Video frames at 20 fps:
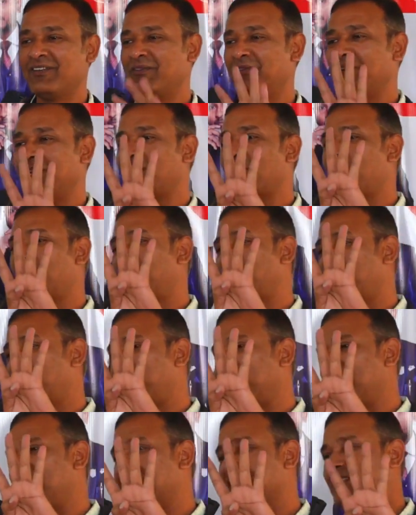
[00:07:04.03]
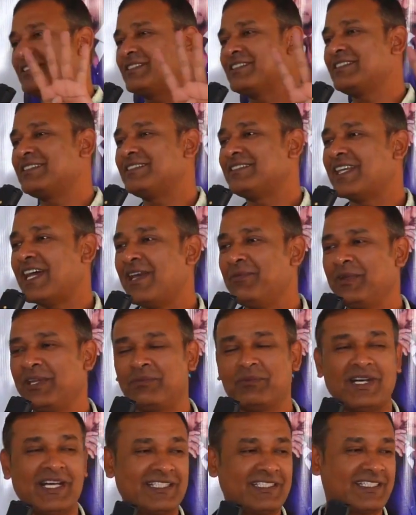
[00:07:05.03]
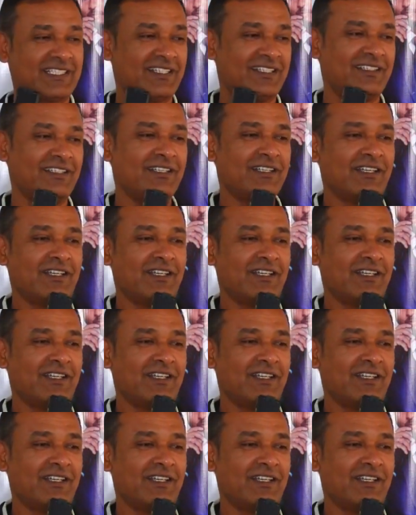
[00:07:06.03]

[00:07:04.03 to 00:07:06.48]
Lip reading: We have four pillars: timing master,